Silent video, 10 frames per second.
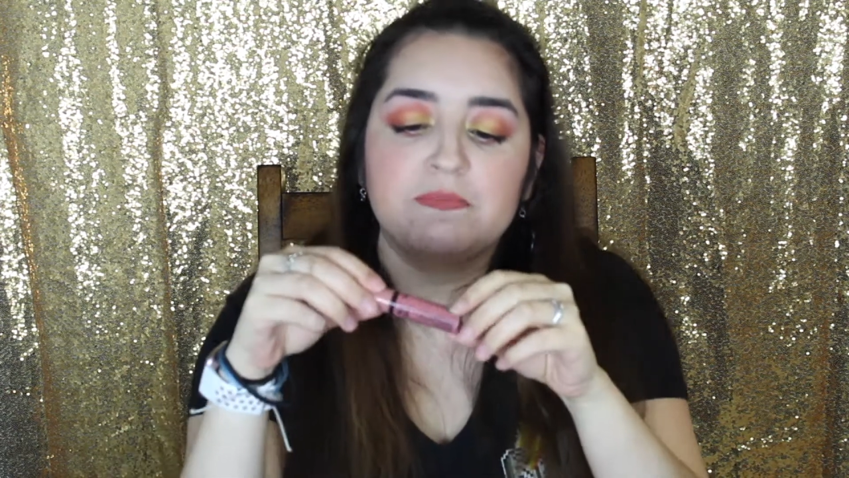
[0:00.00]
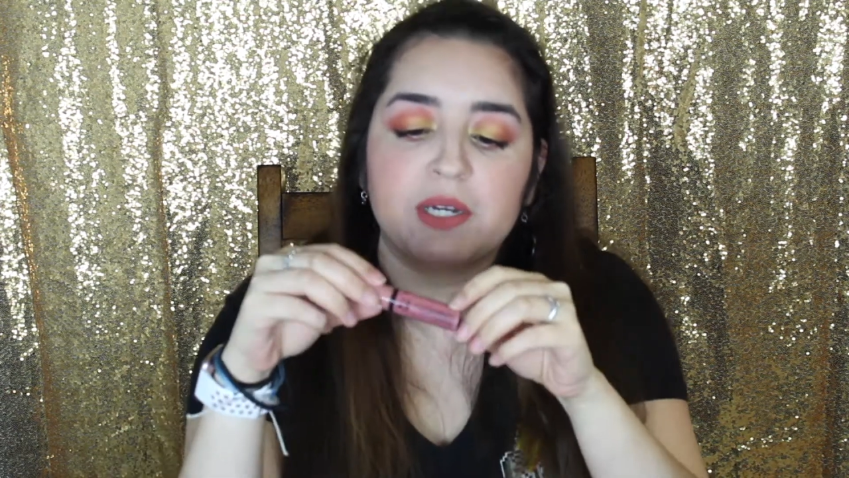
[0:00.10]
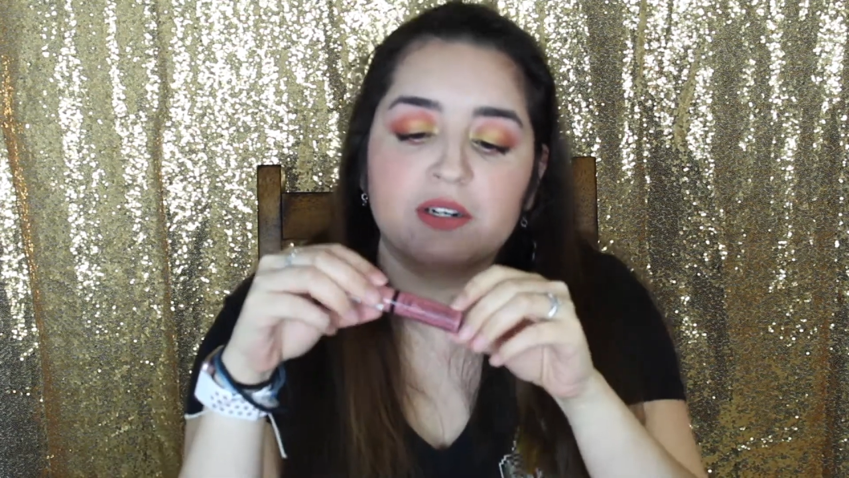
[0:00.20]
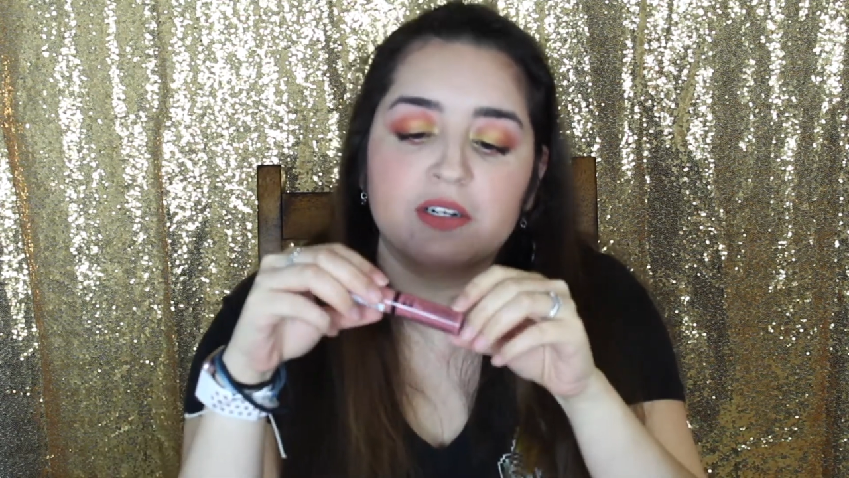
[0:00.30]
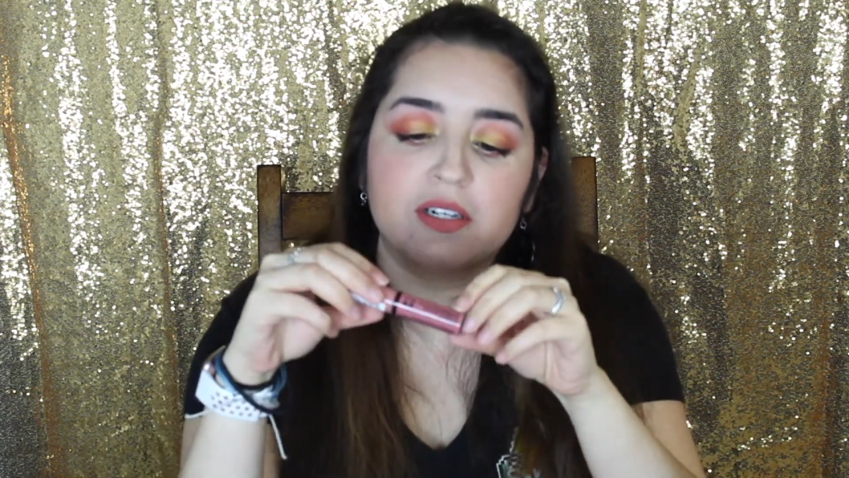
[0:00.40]

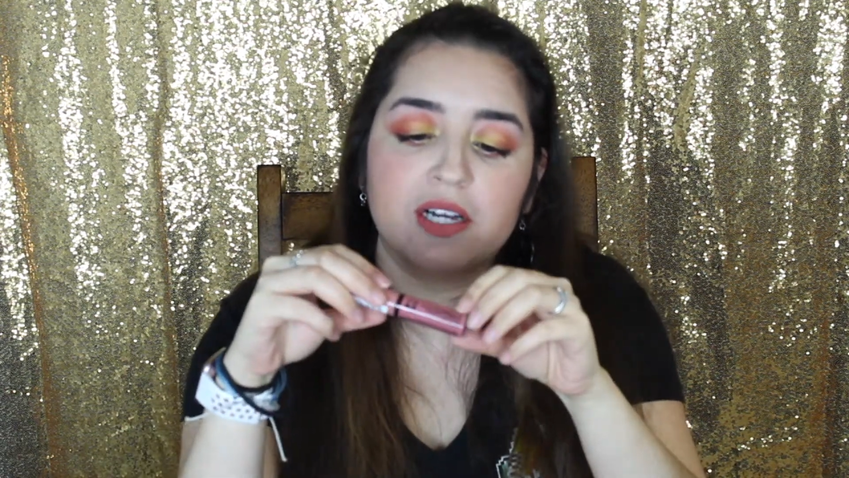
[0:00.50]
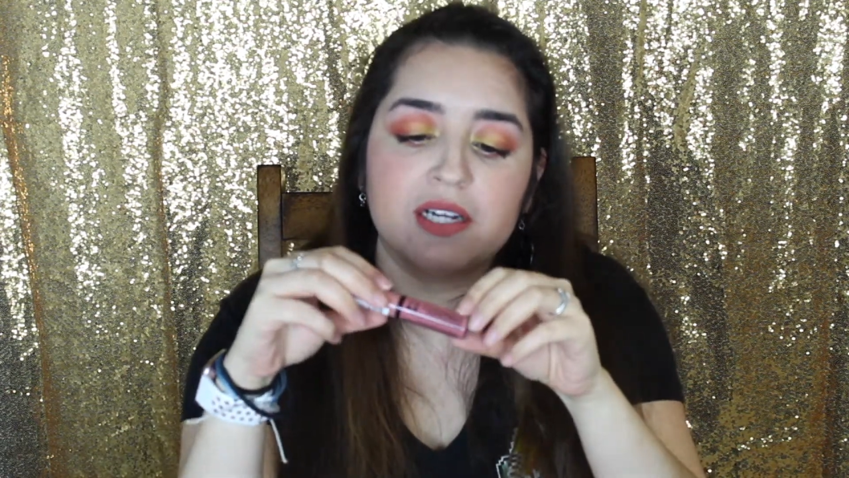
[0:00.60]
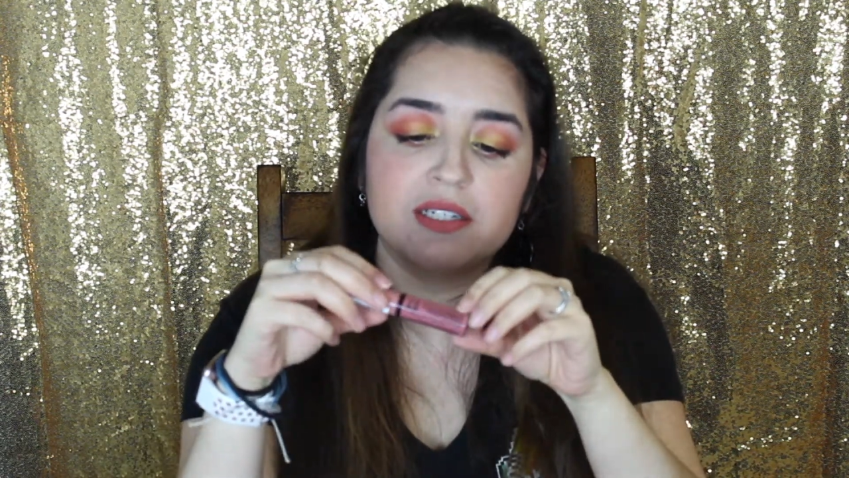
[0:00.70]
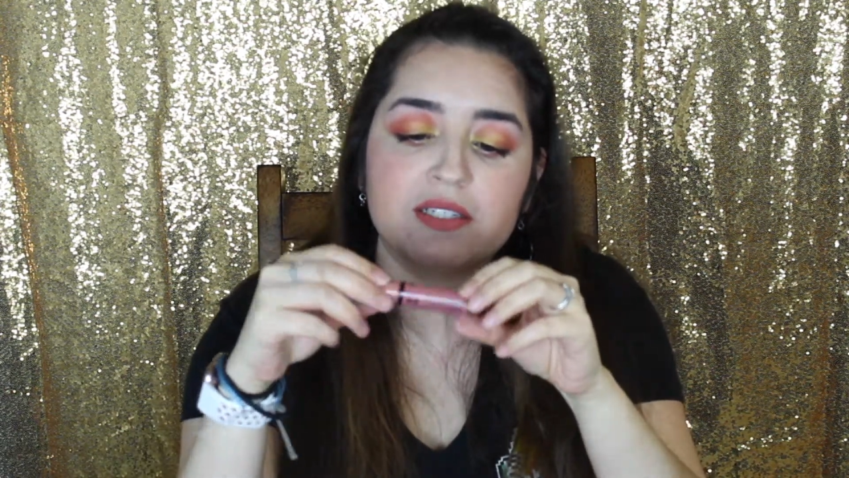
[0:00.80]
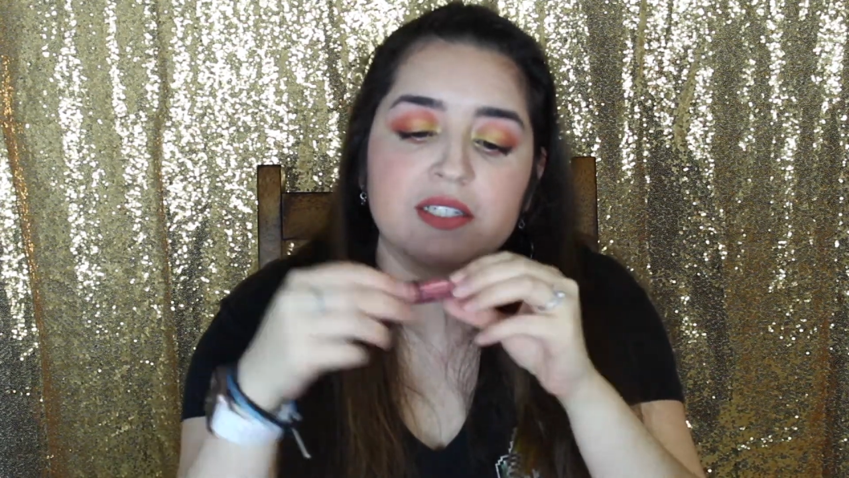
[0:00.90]
Butter
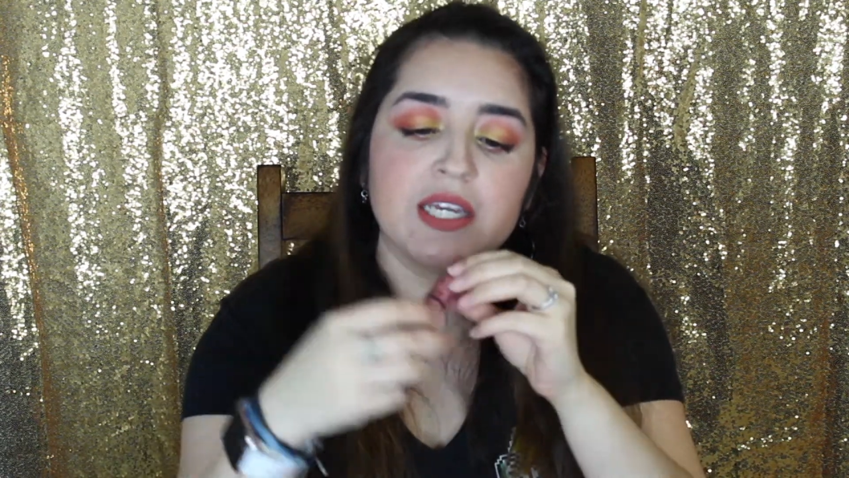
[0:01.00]
Gloss